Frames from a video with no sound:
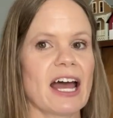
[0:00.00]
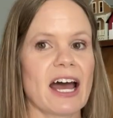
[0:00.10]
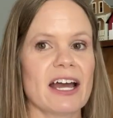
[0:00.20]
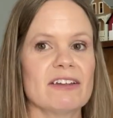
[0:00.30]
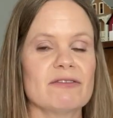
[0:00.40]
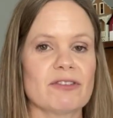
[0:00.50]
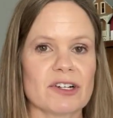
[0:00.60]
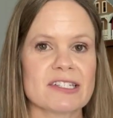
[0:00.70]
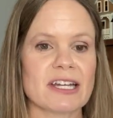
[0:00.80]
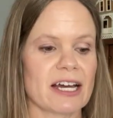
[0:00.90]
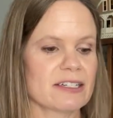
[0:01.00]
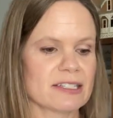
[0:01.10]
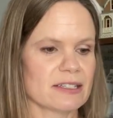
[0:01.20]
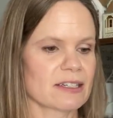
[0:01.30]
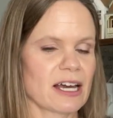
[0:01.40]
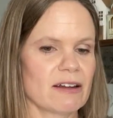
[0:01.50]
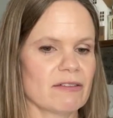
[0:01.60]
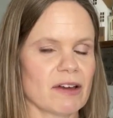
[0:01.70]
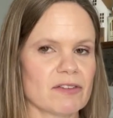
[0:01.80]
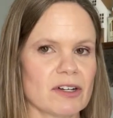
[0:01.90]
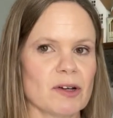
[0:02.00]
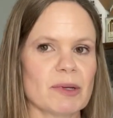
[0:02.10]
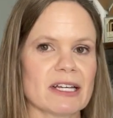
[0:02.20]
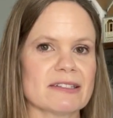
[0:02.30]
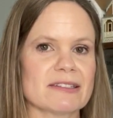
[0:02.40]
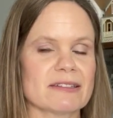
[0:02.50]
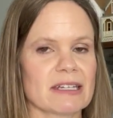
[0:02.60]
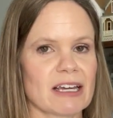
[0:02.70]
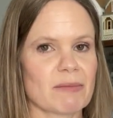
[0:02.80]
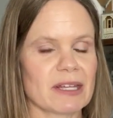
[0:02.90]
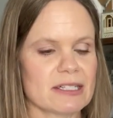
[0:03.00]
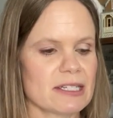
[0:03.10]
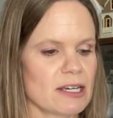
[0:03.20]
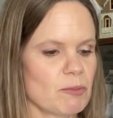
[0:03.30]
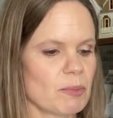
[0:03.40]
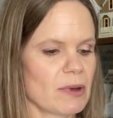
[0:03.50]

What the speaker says: at first I just kind of left it all because I'm lazy,